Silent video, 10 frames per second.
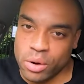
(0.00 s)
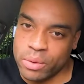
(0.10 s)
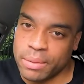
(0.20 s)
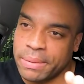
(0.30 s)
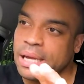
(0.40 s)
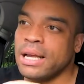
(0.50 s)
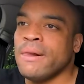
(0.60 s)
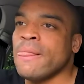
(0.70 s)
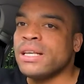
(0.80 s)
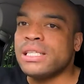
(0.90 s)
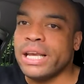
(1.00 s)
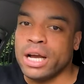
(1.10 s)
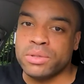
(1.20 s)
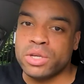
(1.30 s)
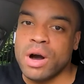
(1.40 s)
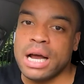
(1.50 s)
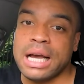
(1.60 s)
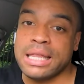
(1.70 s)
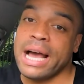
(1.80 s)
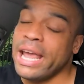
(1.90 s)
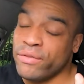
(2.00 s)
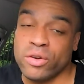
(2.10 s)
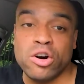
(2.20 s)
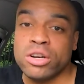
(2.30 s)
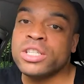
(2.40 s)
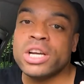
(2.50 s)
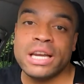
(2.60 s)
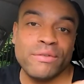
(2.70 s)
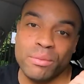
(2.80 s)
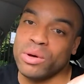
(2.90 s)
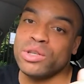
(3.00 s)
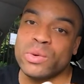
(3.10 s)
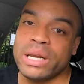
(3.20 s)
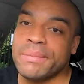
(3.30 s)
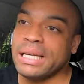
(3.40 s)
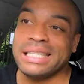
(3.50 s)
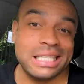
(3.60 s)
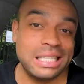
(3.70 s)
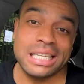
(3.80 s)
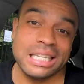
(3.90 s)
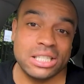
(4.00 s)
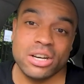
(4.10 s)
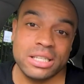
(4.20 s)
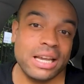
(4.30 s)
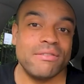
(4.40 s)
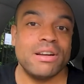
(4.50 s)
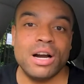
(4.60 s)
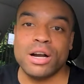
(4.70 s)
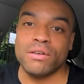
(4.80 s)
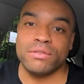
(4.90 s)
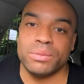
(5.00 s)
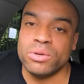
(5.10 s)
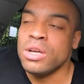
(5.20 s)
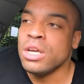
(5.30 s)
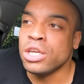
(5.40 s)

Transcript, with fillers: don't want to be sitting up too high like that. If you're on a journey for more than twenty minutes, this is going to start to get really uncomfortable.